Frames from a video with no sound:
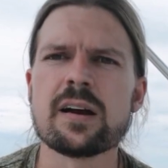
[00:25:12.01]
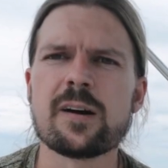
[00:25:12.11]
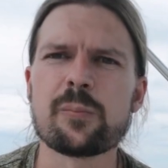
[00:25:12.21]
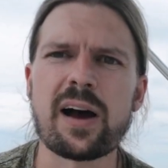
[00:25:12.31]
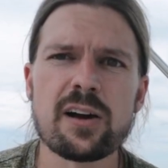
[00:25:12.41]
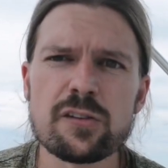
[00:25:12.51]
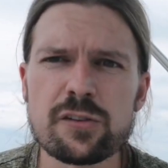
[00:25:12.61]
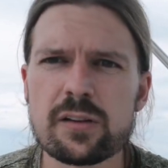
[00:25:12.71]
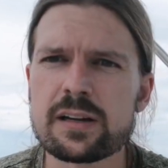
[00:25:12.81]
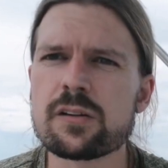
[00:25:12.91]
Um, I
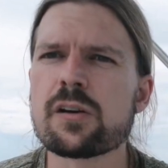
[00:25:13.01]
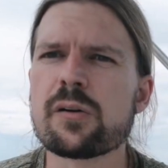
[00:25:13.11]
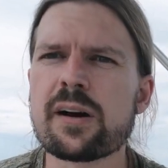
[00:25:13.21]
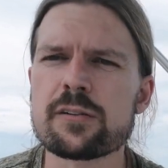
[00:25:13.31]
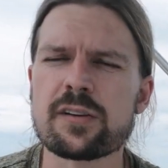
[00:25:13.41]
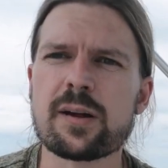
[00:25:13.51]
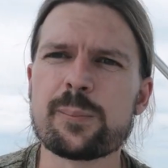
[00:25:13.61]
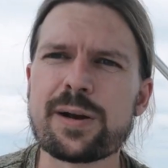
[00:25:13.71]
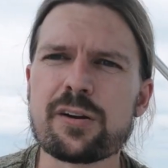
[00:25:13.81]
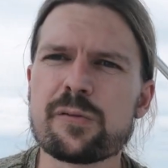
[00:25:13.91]
also like to go
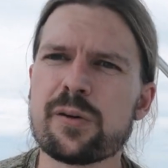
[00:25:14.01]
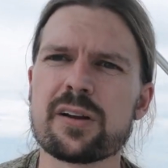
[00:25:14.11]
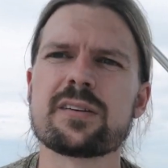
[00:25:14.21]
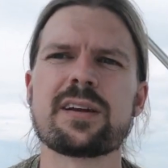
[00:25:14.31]
outside barefoot.